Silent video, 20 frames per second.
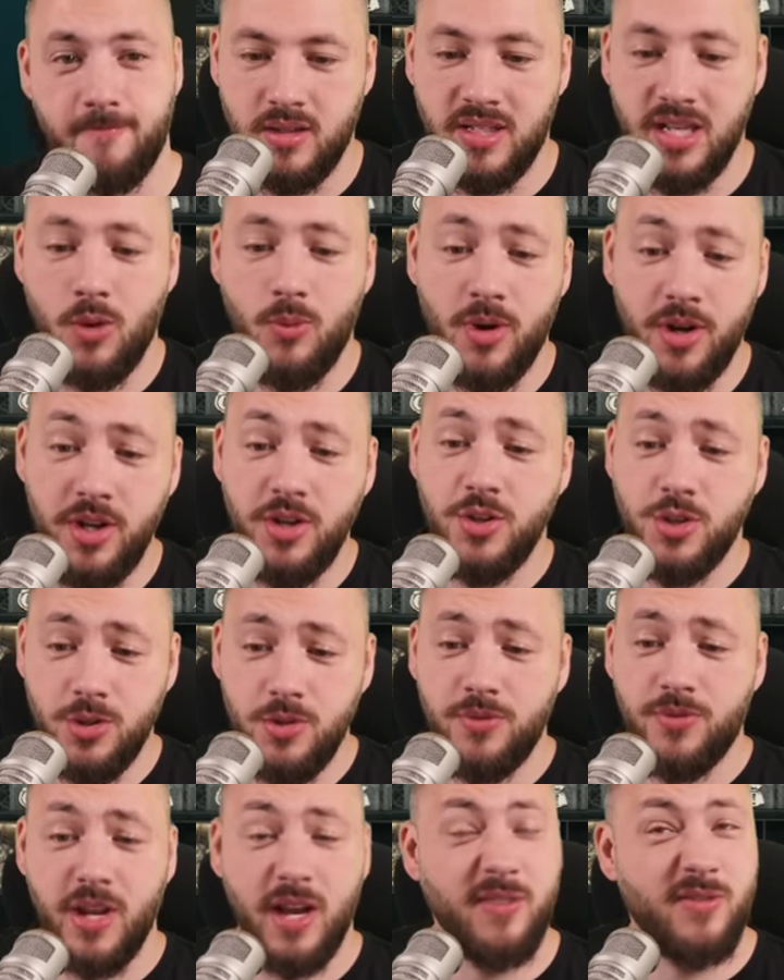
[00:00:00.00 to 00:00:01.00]
Now, what do you do
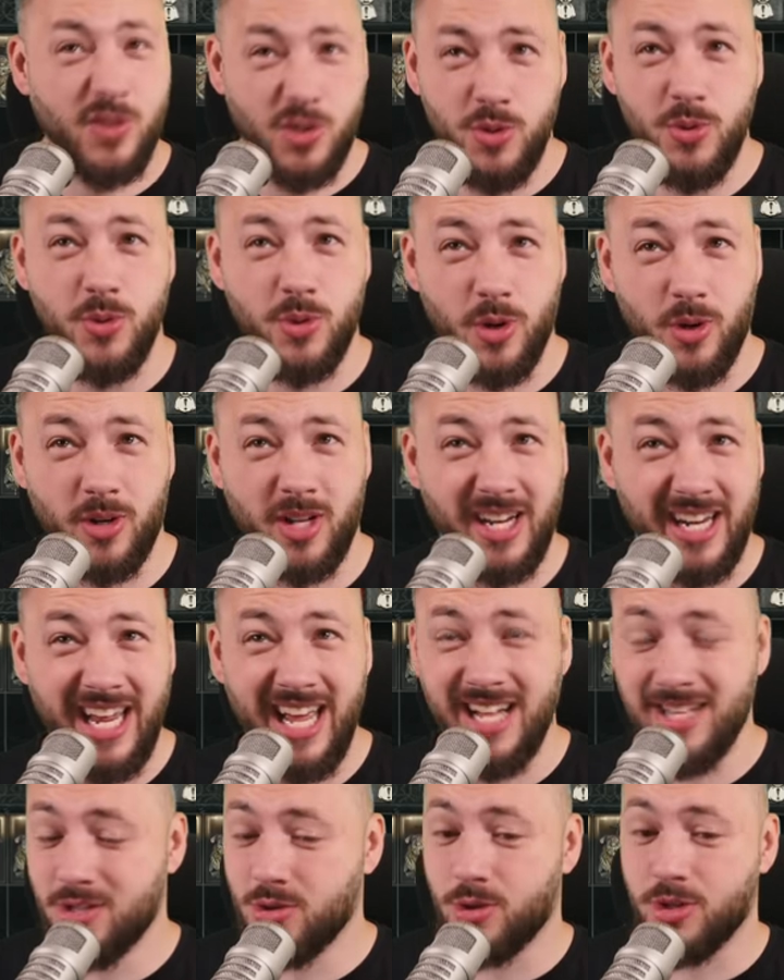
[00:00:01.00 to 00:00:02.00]
if you have 2 Gurgling
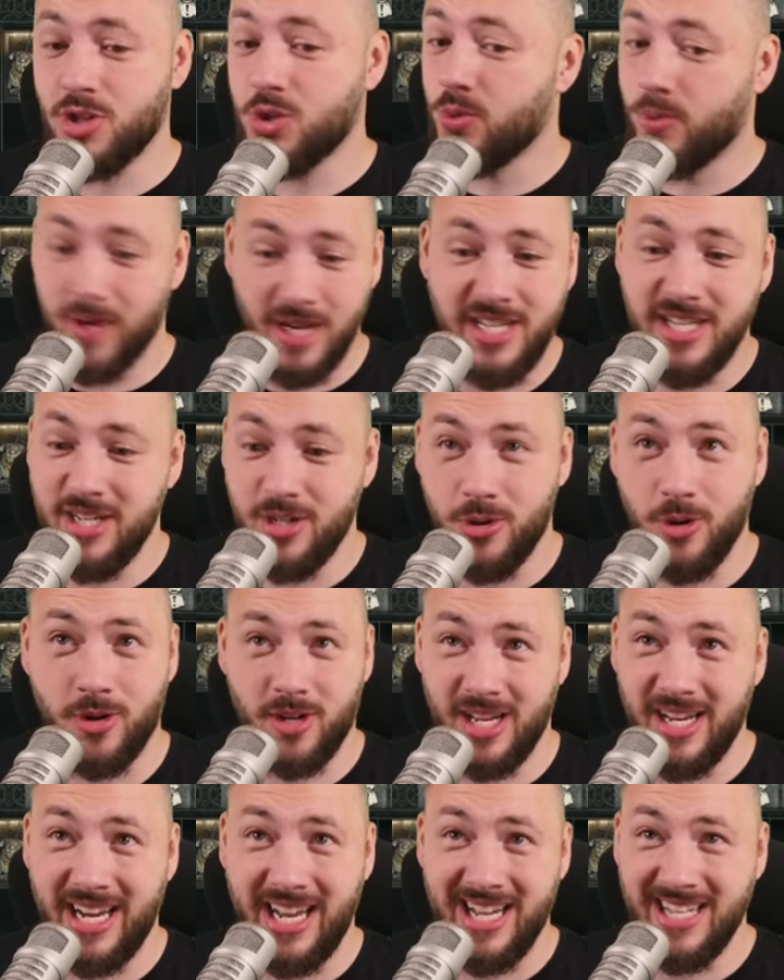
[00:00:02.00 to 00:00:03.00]
Hats or 20
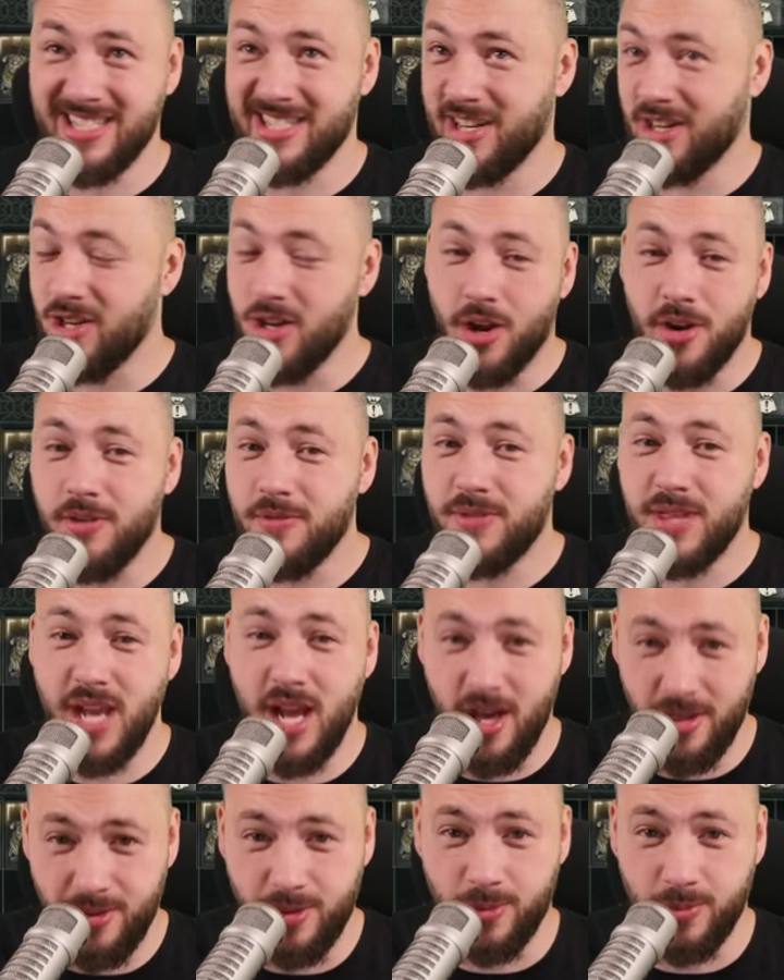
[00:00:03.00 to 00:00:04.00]
Gurgling Hats and none of the
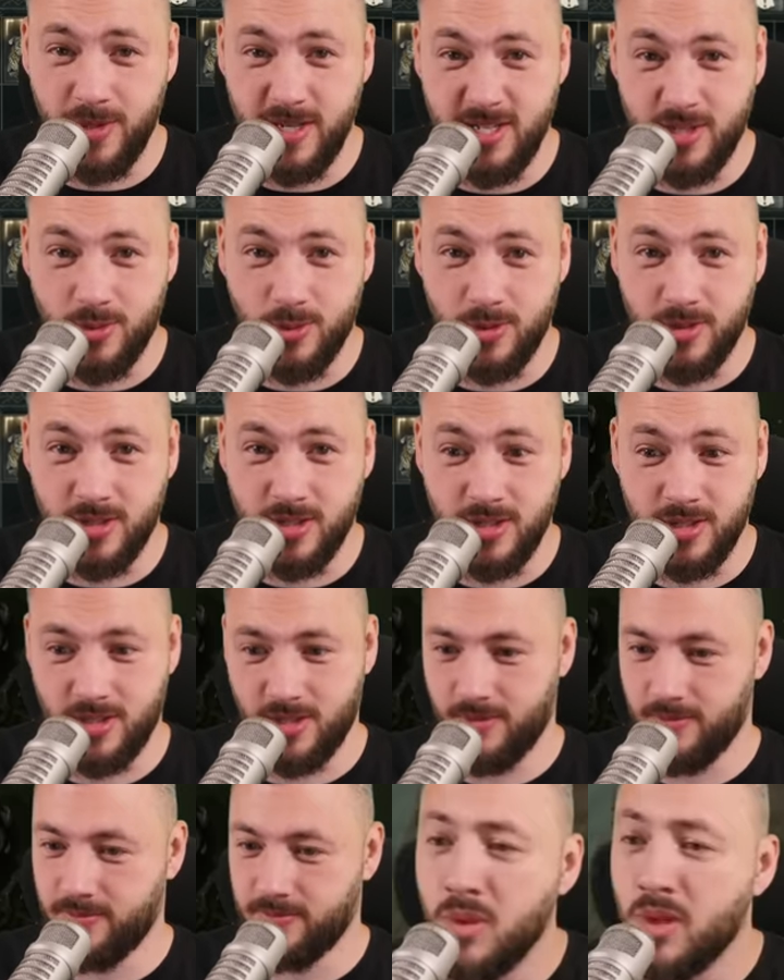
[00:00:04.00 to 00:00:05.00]
other resources?
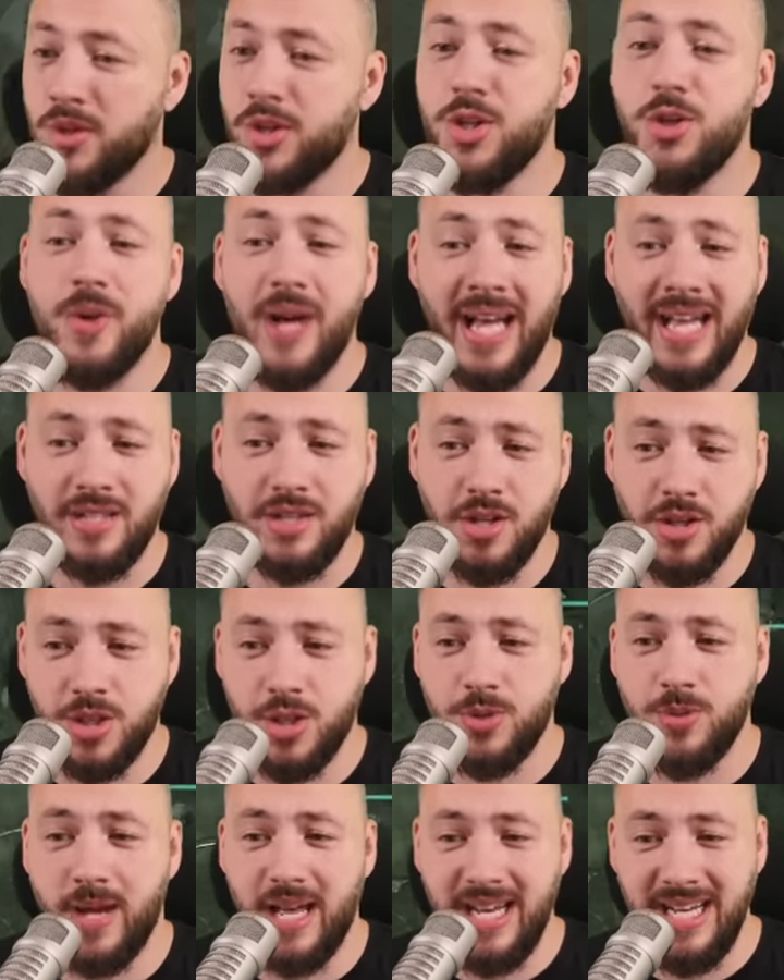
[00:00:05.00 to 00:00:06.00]
You head
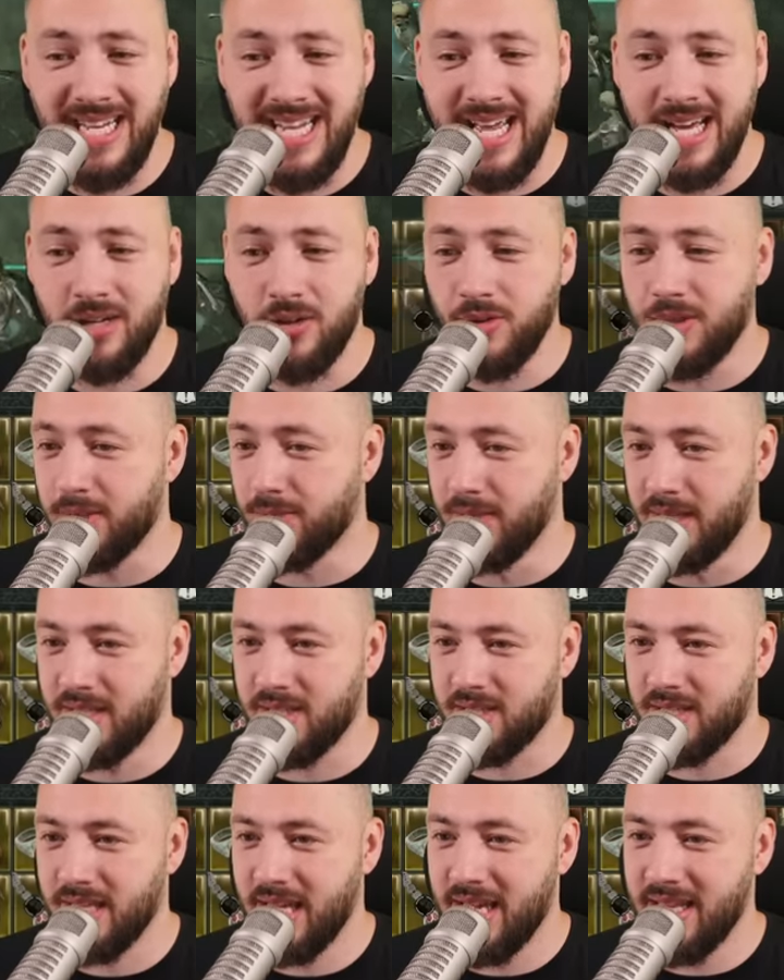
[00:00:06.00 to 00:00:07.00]
to any
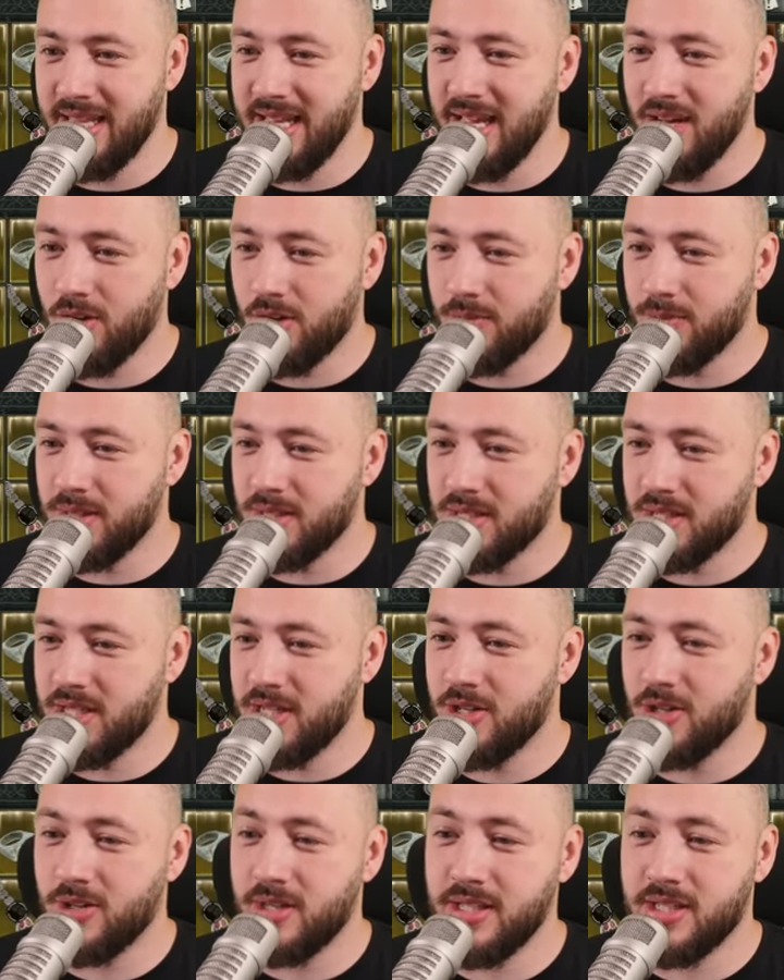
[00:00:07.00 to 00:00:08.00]
Alchemist, and the Alchemist
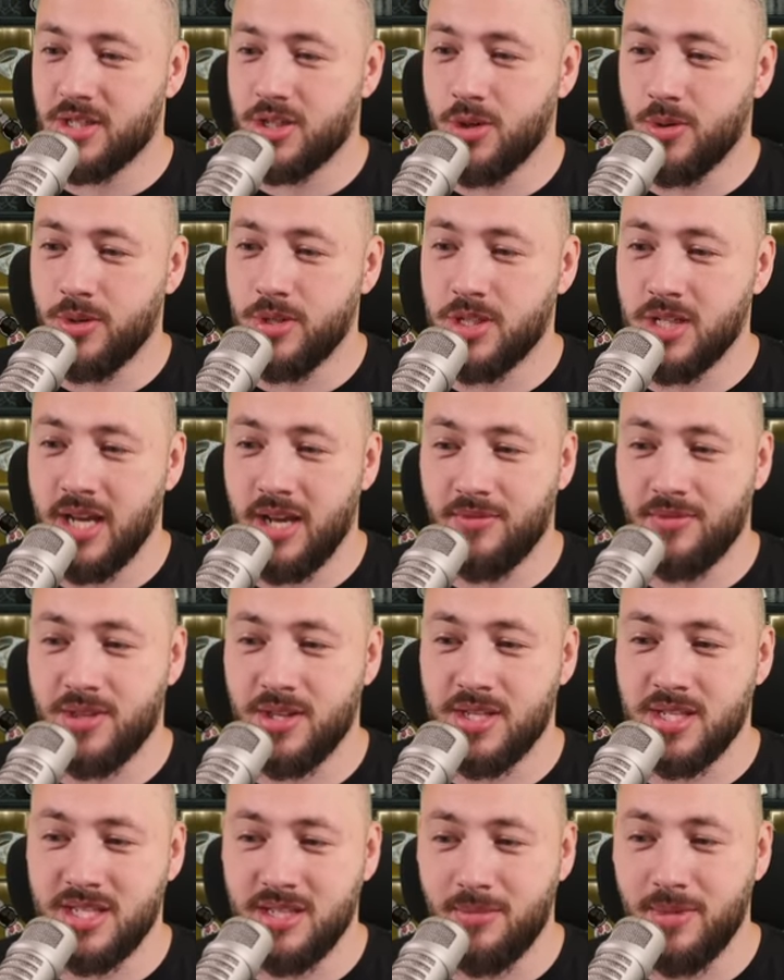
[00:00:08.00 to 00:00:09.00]
here is going to have the
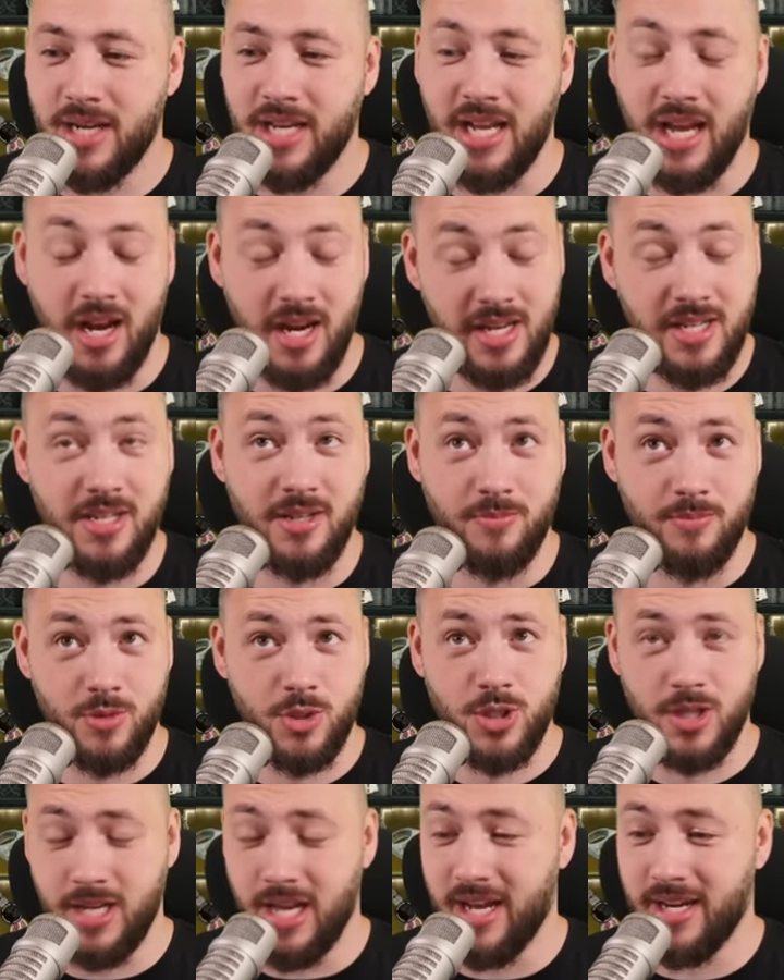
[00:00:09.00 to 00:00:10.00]
summoning item
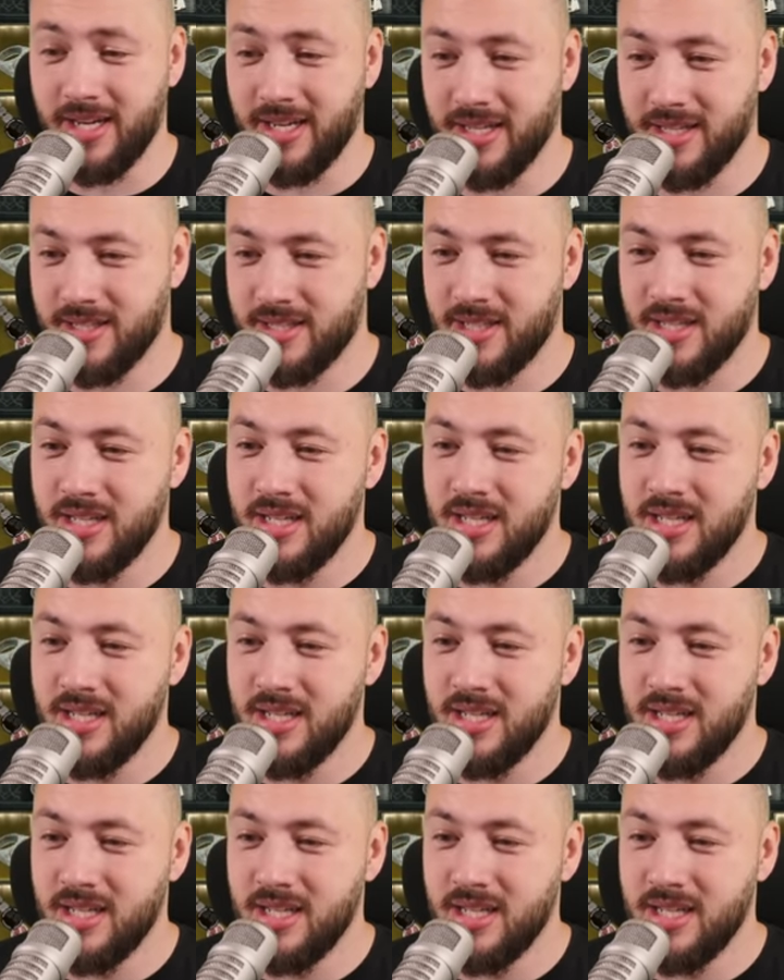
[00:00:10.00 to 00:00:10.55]
shenanigans.